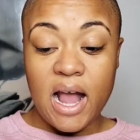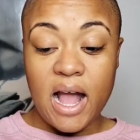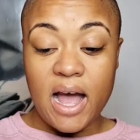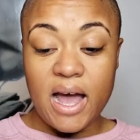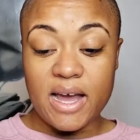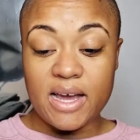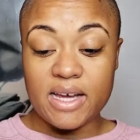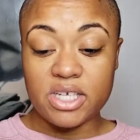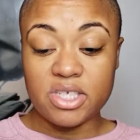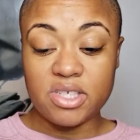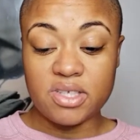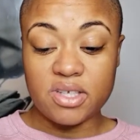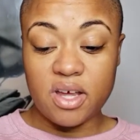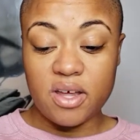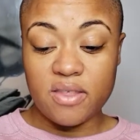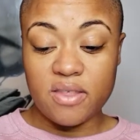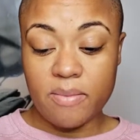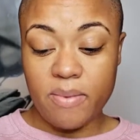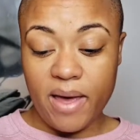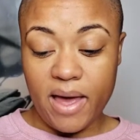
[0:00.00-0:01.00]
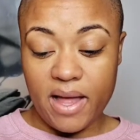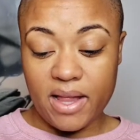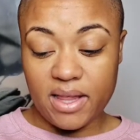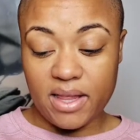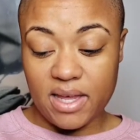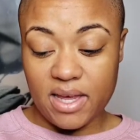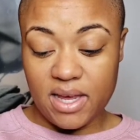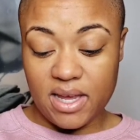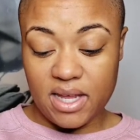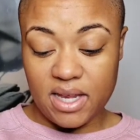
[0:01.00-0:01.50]
I saw the
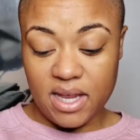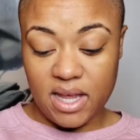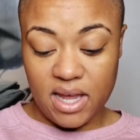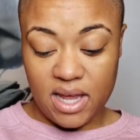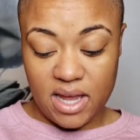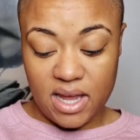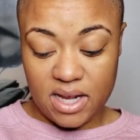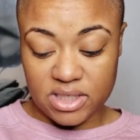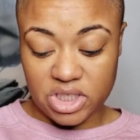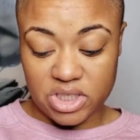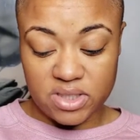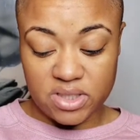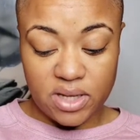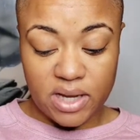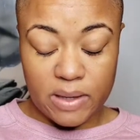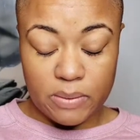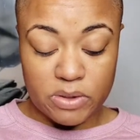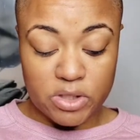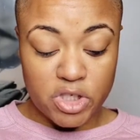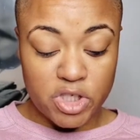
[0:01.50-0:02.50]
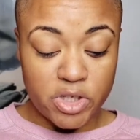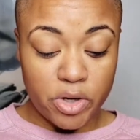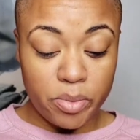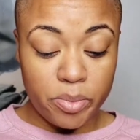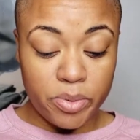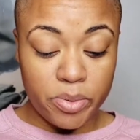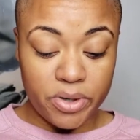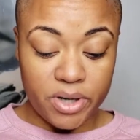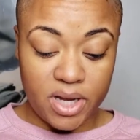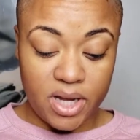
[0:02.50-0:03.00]
palette and just thought it was so
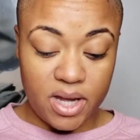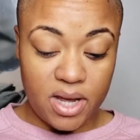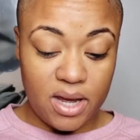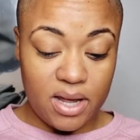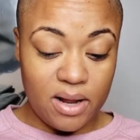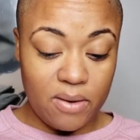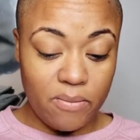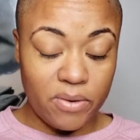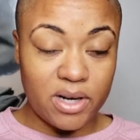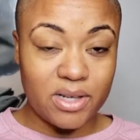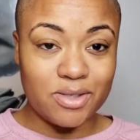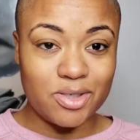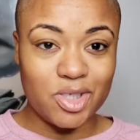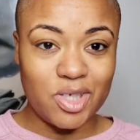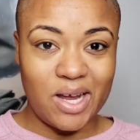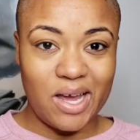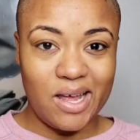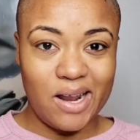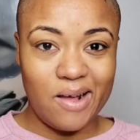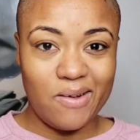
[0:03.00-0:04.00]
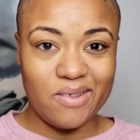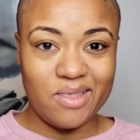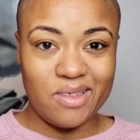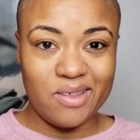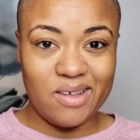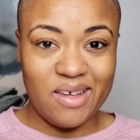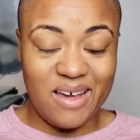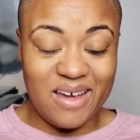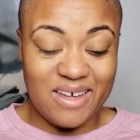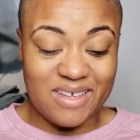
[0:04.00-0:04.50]
pretty and I wanted to try it out with
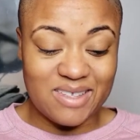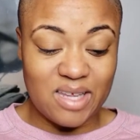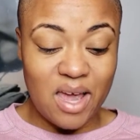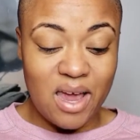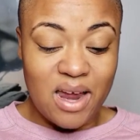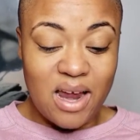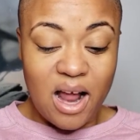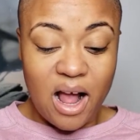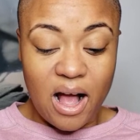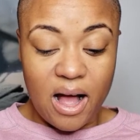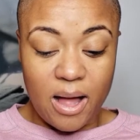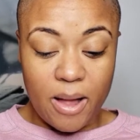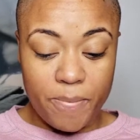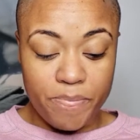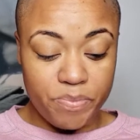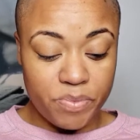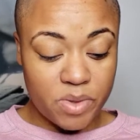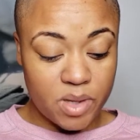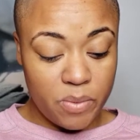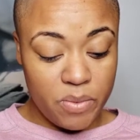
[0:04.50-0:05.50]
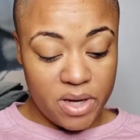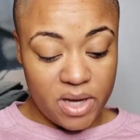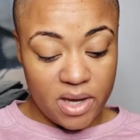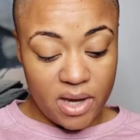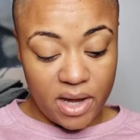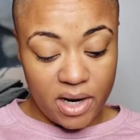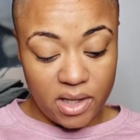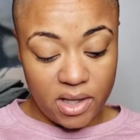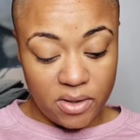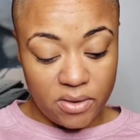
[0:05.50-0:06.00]
you guys. We can
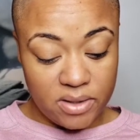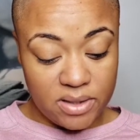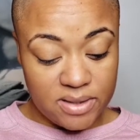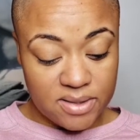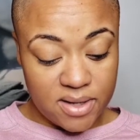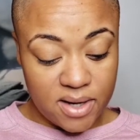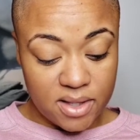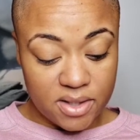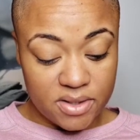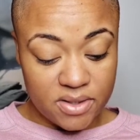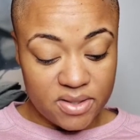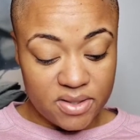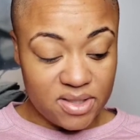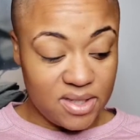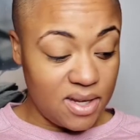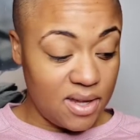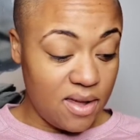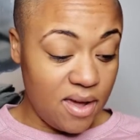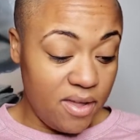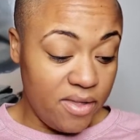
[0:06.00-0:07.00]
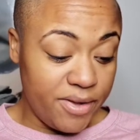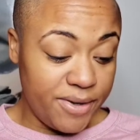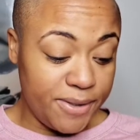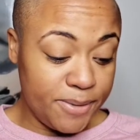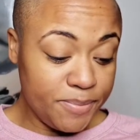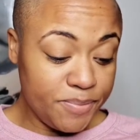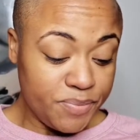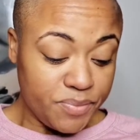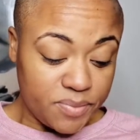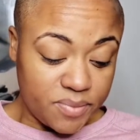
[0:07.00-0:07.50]
kind of learn these colors
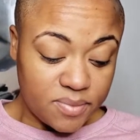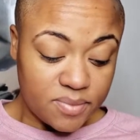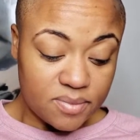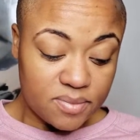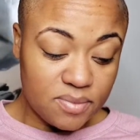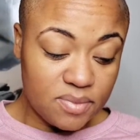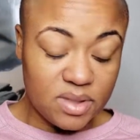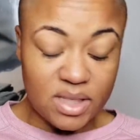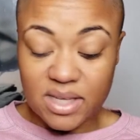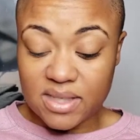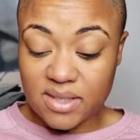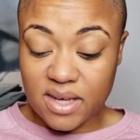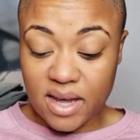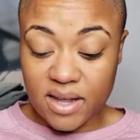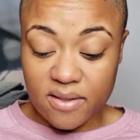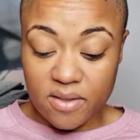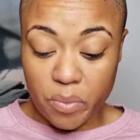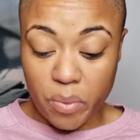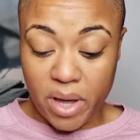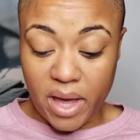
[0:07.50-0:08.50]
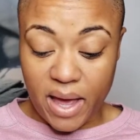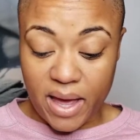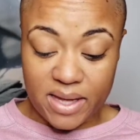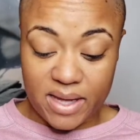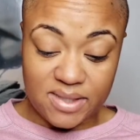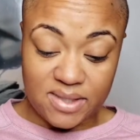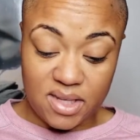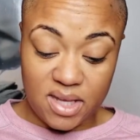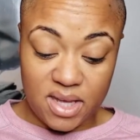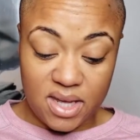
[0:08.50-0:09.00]
together. It's kind of the way I
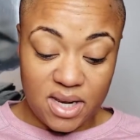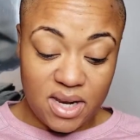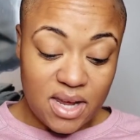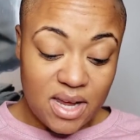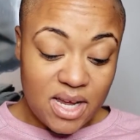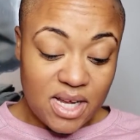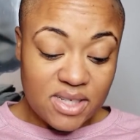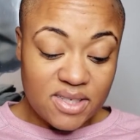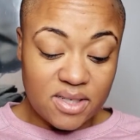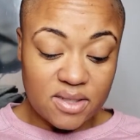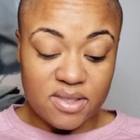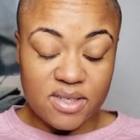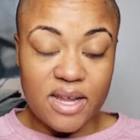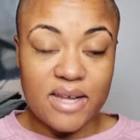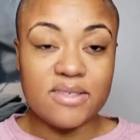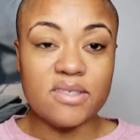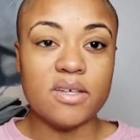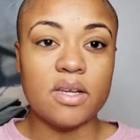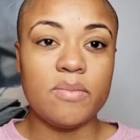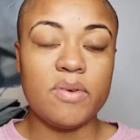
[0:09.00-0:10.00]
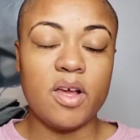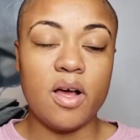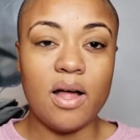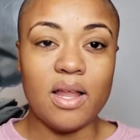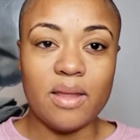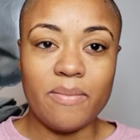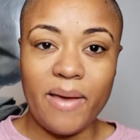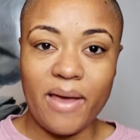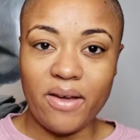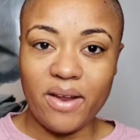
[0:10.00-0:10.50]
see it. So today's going to be
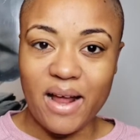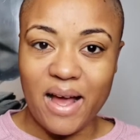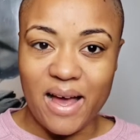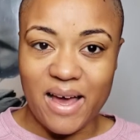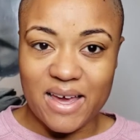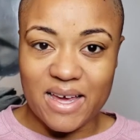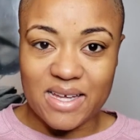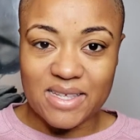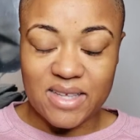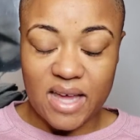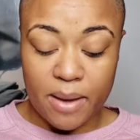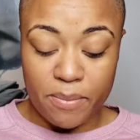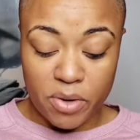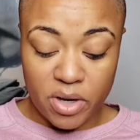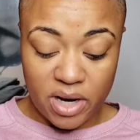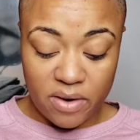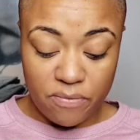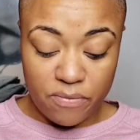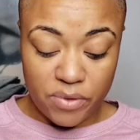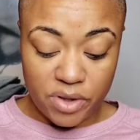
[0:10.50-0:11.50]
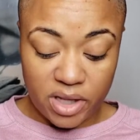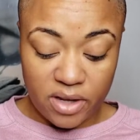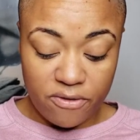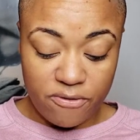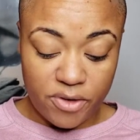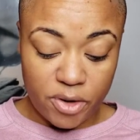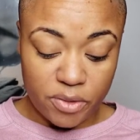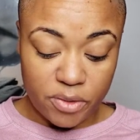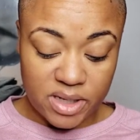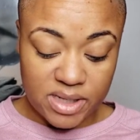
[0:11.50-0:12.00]
all about eyes. I'm going to really
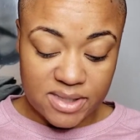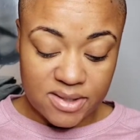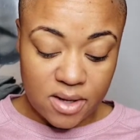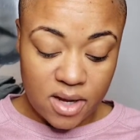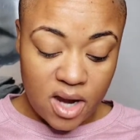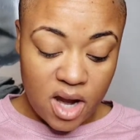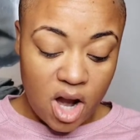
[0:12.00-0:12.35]
focus